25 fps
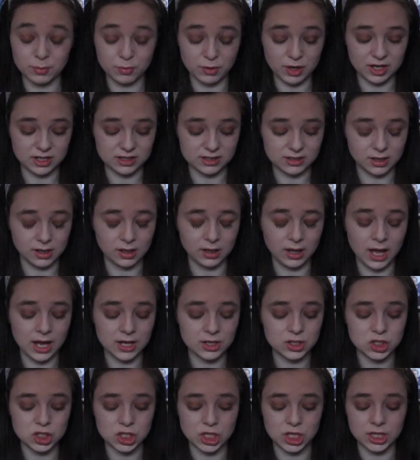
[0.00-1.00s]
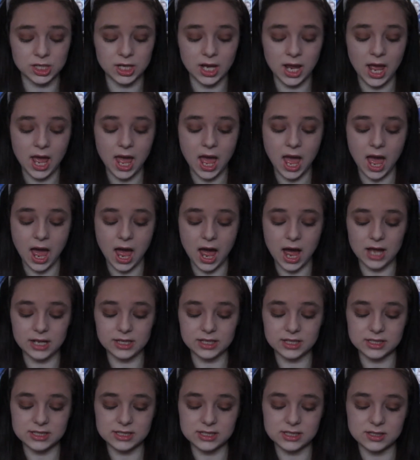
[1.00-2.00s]
the brand Collection,
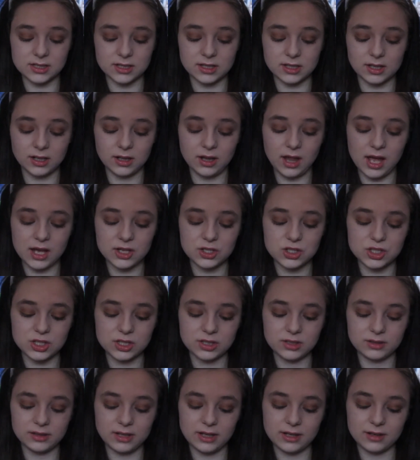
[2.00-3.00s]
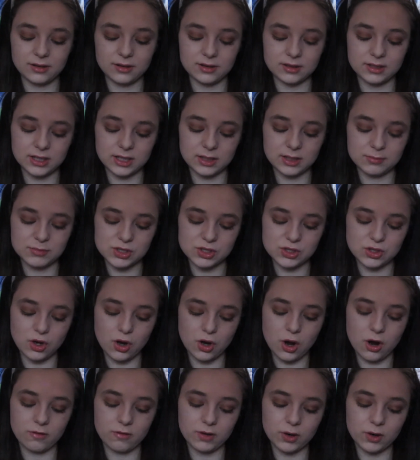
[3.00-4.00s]
and this is the Collection Lengthening
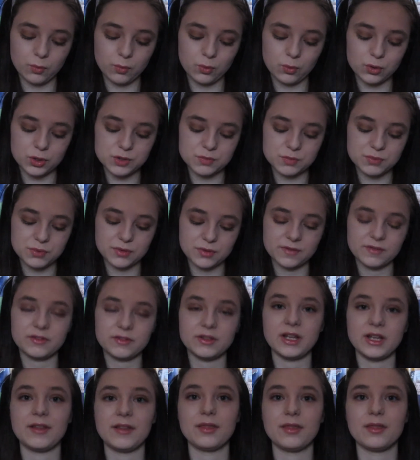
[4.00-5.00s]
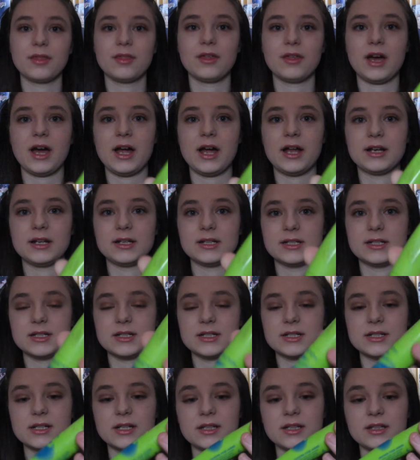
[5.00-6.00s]
Mascara, waterproof length
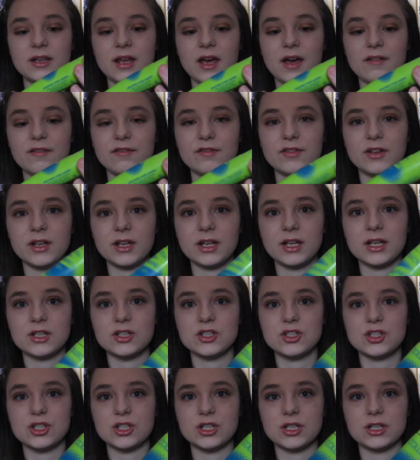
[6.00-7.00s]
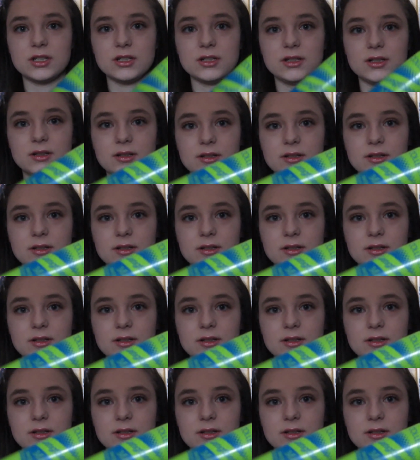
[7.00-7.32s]
and definition,